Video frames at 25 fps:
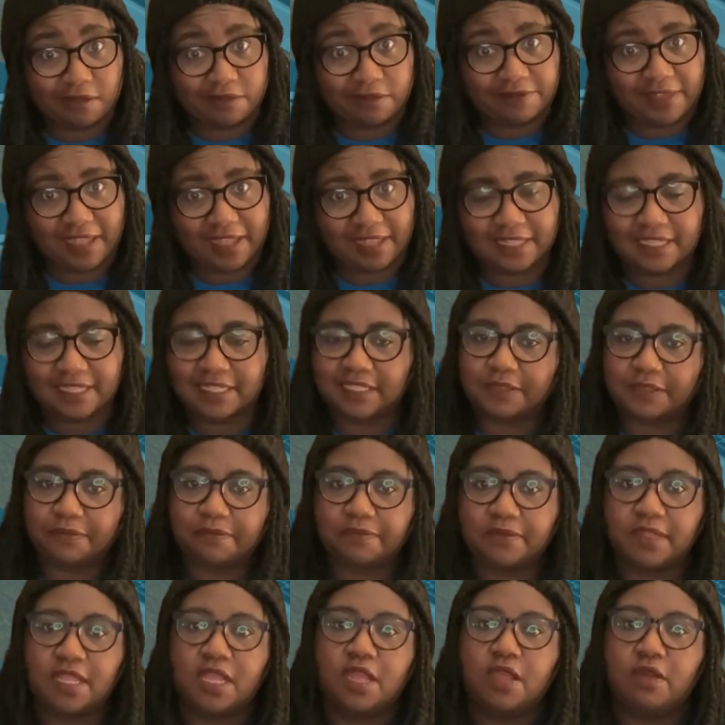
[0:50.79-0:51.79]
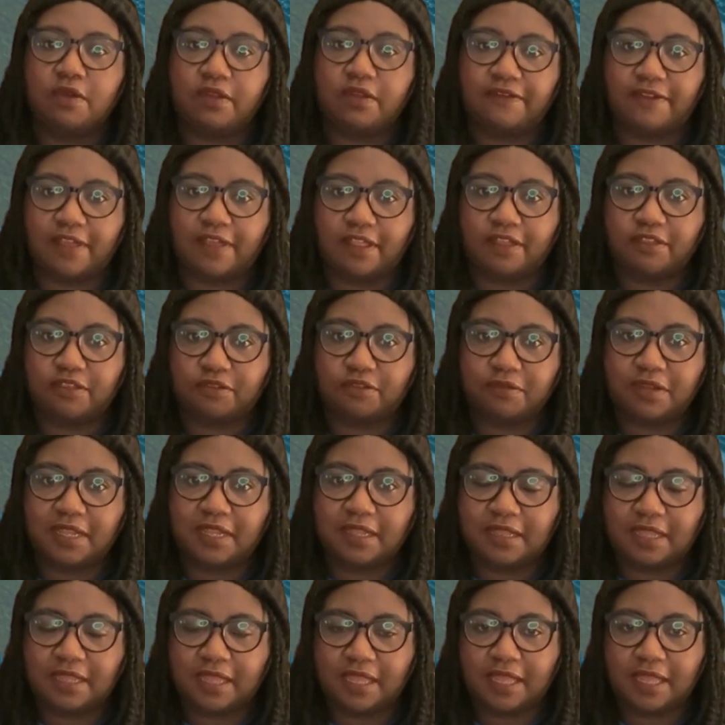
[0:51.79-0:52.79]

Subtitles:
The Violence. We follow three